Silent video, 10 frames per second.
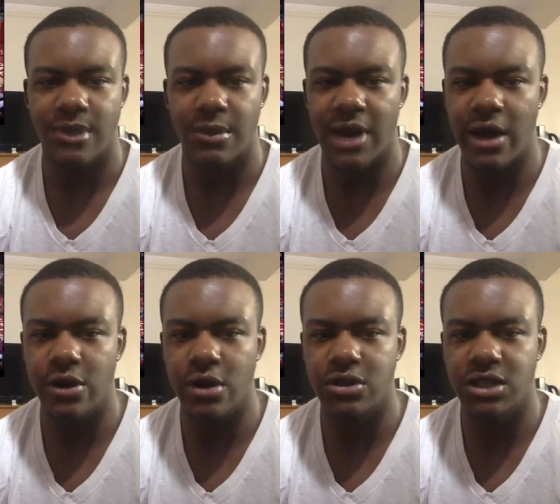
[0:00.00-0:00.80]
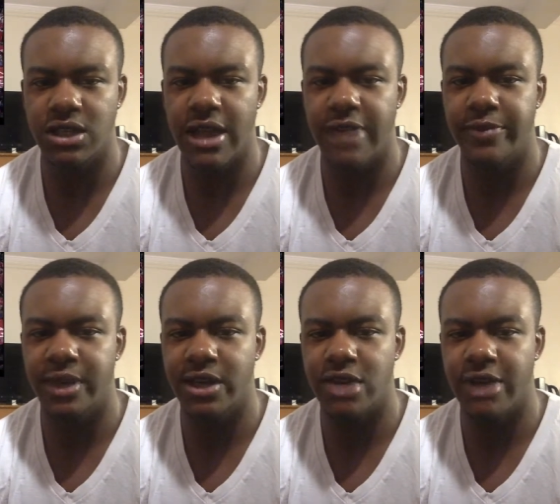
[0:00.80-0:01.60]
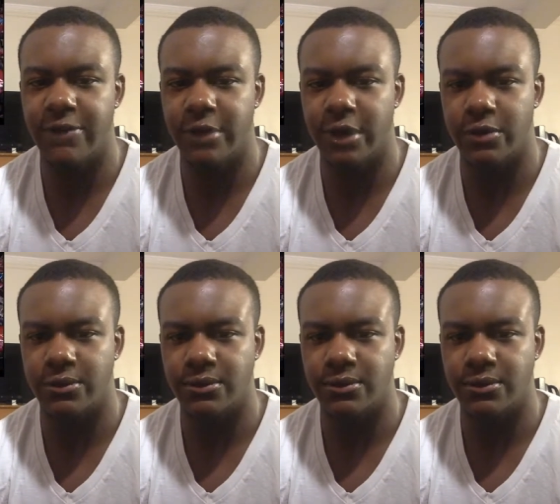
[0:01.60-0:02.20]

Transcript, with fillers: But I don't know if that has been the travel though.